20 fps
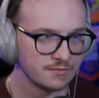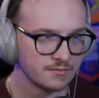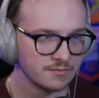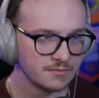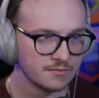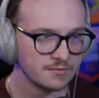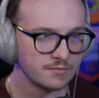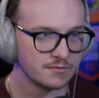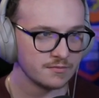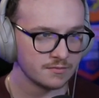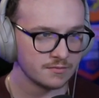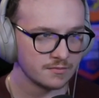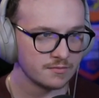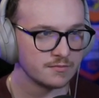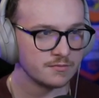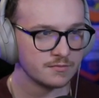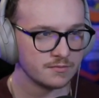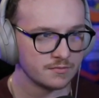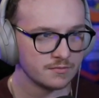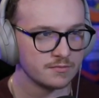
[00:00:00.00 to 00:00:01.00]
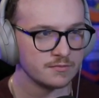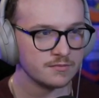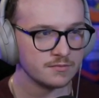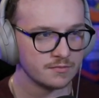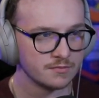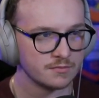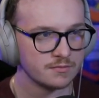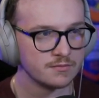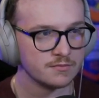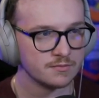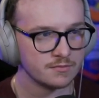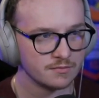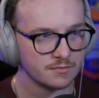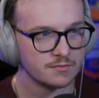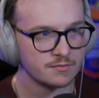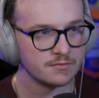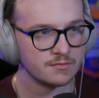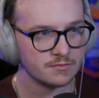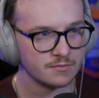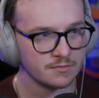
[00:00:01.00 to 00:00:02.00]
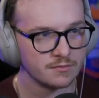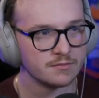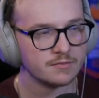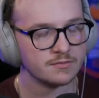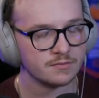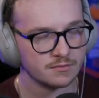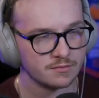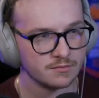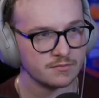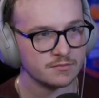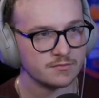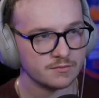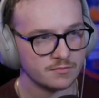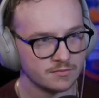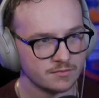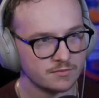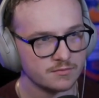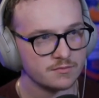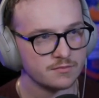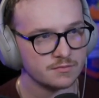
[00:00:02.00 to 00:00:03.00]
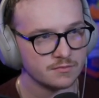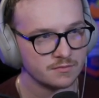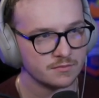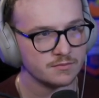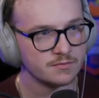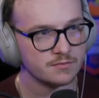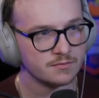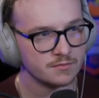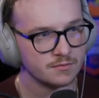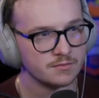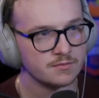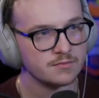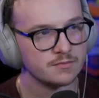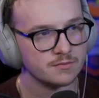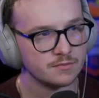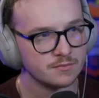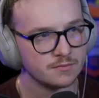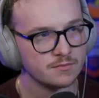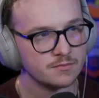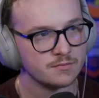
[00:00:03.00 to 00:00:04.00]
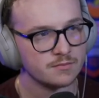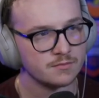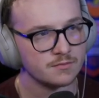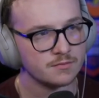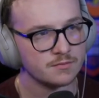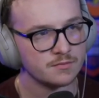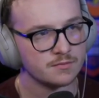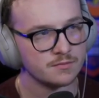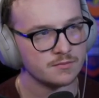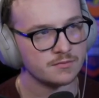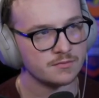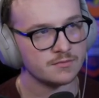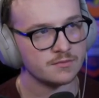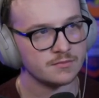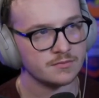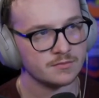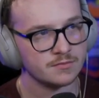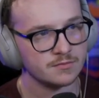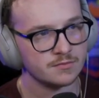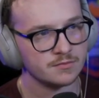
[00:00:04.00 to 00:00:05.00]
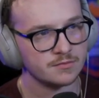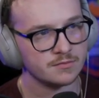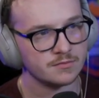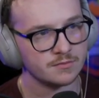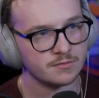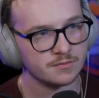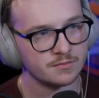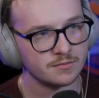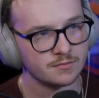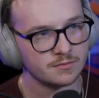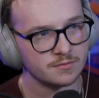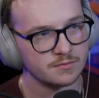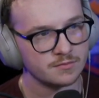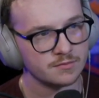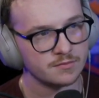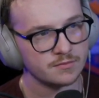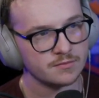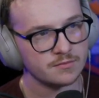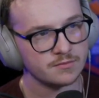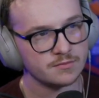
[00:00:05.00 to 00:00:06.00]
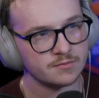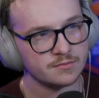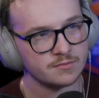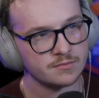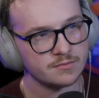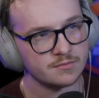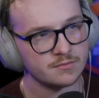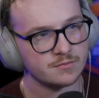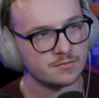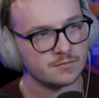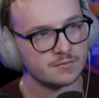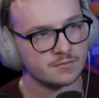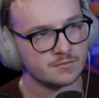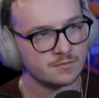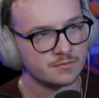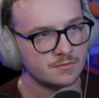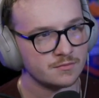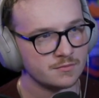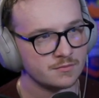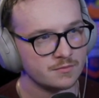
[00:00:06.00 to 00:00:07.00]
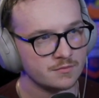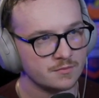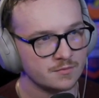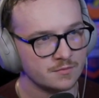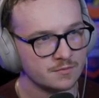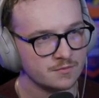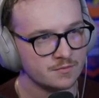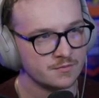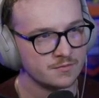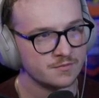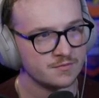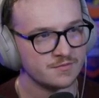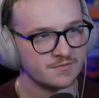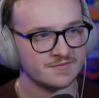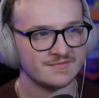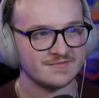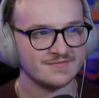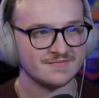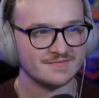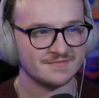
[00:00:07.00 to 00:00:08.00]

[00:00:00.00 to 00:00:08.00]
The person shown says nothing.